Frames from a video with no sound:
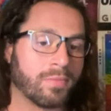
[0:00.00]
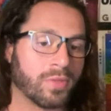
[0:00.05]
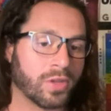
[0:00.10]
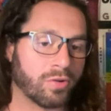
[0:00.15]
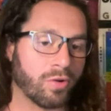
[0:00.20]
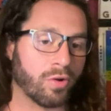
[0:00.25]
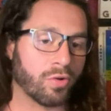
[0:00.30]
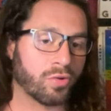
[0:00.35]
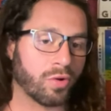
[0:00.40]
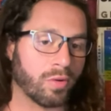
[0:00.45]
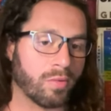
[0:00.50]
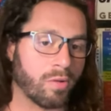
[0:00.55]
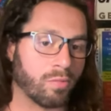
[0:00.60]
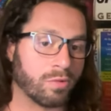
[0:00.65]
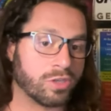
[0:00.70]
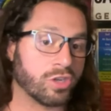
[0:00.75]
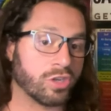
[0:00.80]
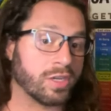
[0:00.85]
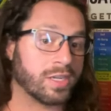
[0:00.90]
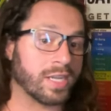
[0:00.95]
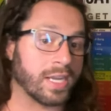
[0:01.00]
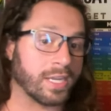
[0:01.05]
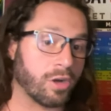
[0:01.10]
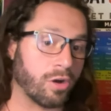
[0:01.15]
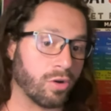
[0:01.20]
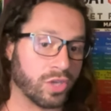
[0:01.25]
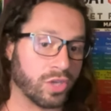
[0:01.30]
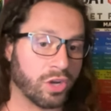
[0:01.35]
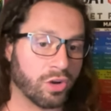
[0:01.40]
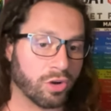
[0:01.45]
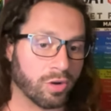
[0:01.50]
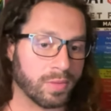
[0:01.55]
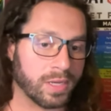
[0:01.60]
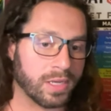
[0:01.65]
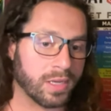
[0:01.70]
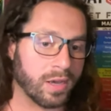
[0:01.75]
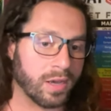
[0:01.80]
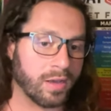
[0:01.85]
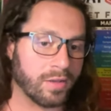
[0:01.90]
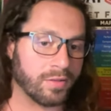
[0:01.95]
the growth hormone, which you can take all year
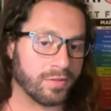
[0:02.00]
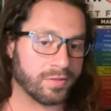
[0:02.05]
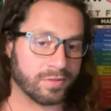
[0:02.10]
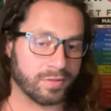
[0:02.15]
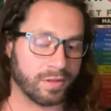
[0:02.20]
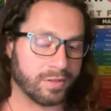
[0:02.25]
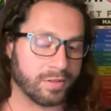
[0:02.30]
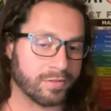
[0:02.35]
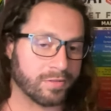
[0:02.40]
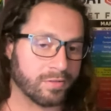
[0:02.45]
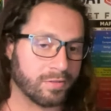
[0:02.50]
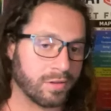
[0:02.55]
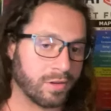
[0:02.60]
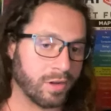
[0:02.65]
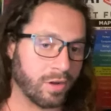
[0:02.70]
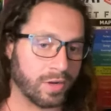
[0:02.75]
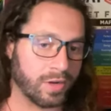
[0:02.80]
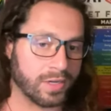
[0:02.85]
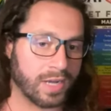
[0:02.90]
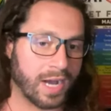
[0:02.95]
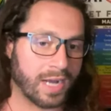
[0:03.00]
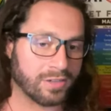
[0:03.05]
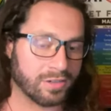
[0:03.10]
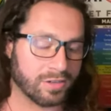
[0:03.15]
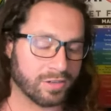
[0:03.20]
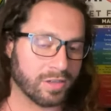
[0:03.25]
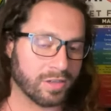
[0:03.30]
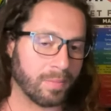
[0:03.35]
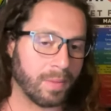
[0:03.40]
because it's you know endogenous to the